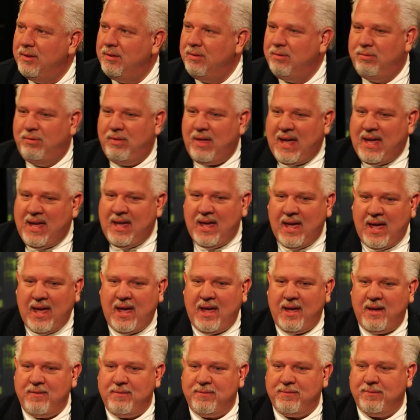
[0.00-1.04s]
They
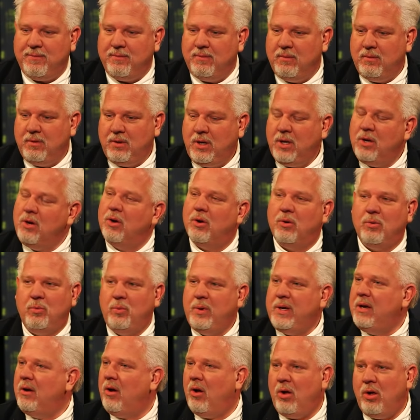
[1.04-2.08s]
have, you know,
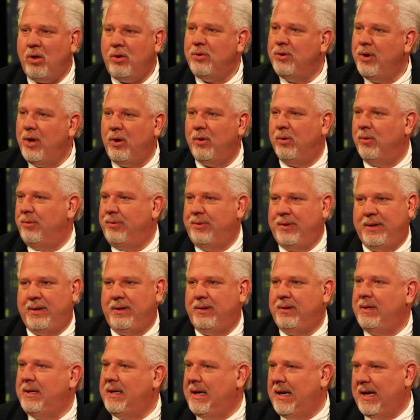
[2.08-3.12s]
we all know
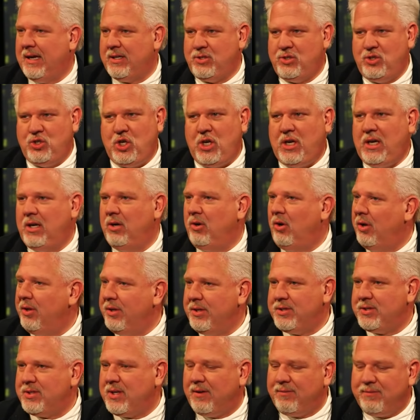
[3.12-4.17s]
the ESG and all
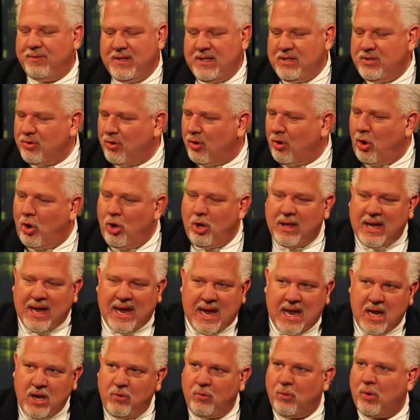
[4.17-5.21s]
this stuff. These are all
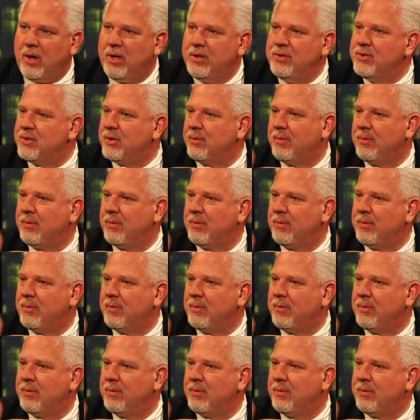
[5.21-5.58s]
end runs